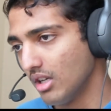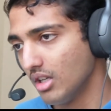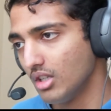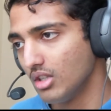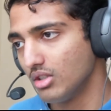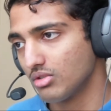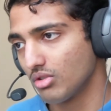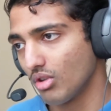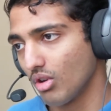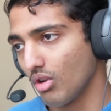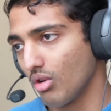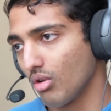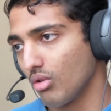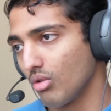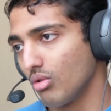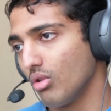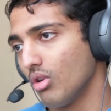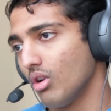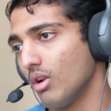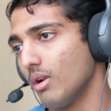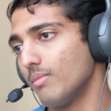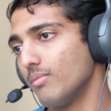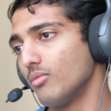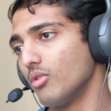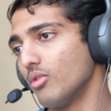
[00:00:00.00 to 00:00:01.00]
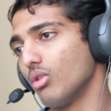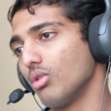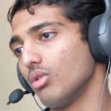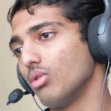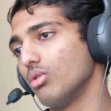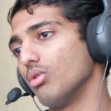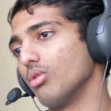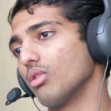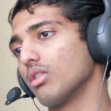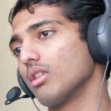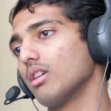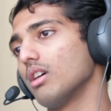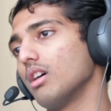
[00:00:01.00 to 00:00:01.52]
So,
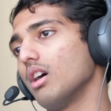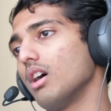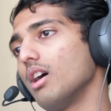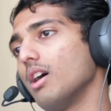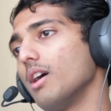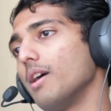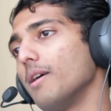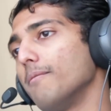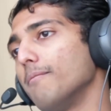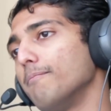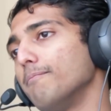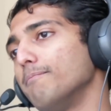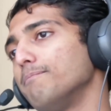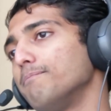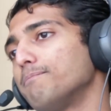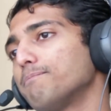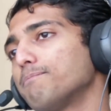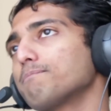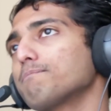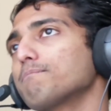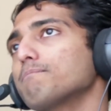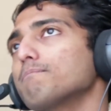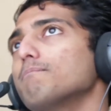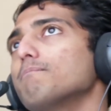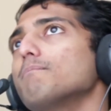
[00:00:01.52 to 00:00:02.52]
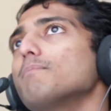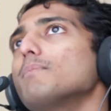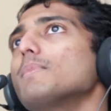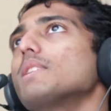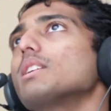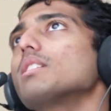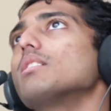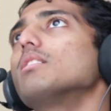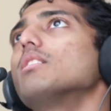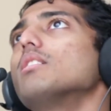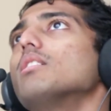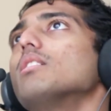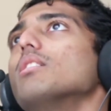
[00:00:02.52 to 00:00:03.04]
look,
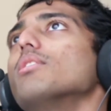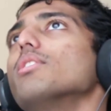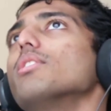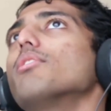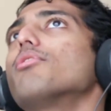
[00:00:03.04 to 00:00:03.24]
the